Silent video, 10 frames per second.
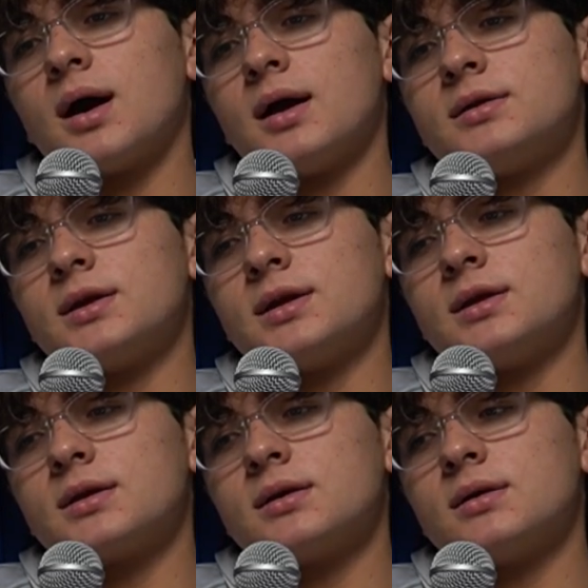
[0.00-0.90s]
I
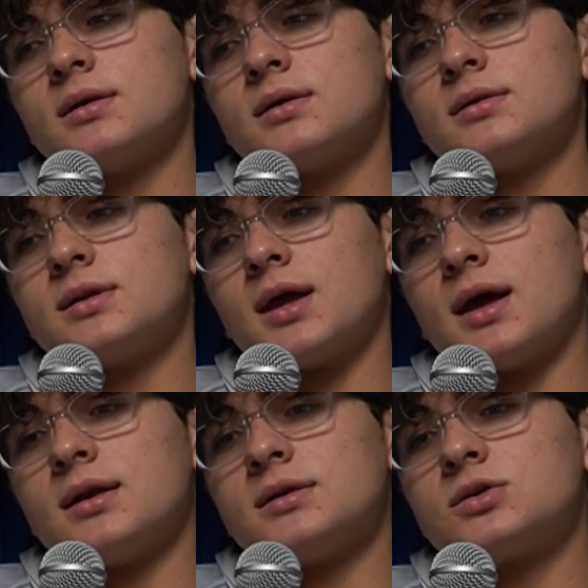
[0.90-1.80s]
think
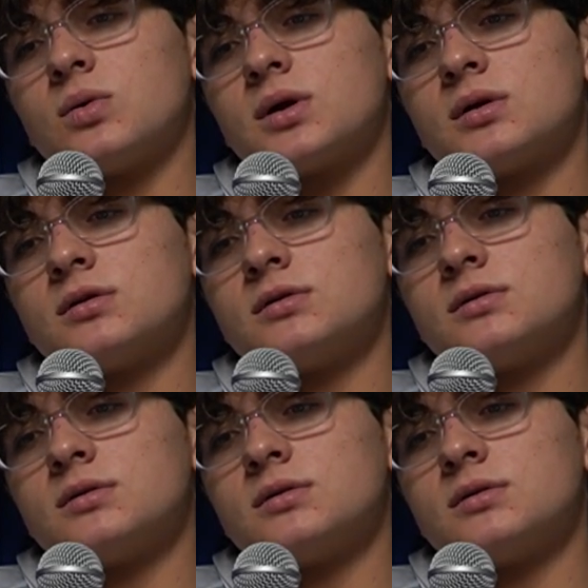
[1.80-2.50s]
that Twitter